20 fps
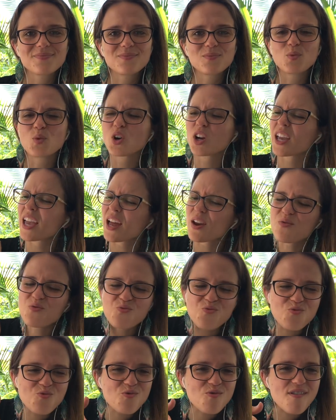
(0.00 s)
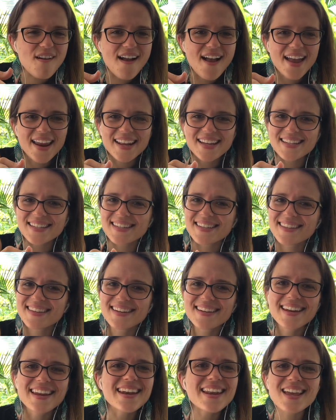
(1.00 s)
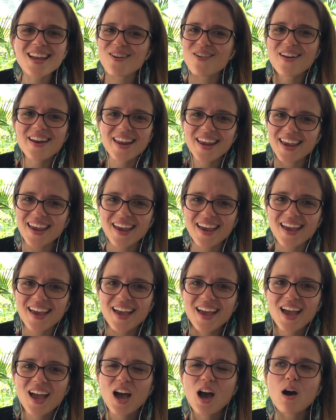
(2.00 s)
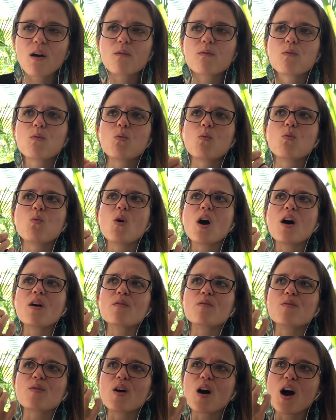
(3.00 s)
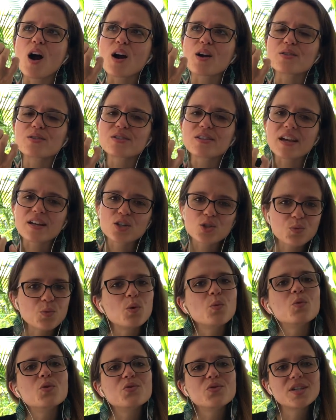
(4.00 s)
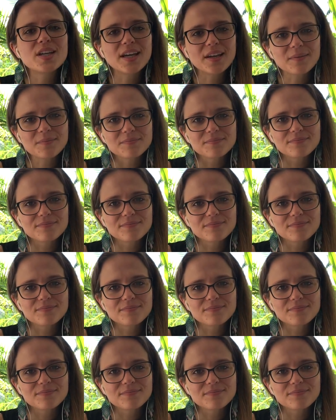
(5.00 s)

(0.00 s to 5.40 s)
We're getting right into the nitty-gritty of our sexual wounding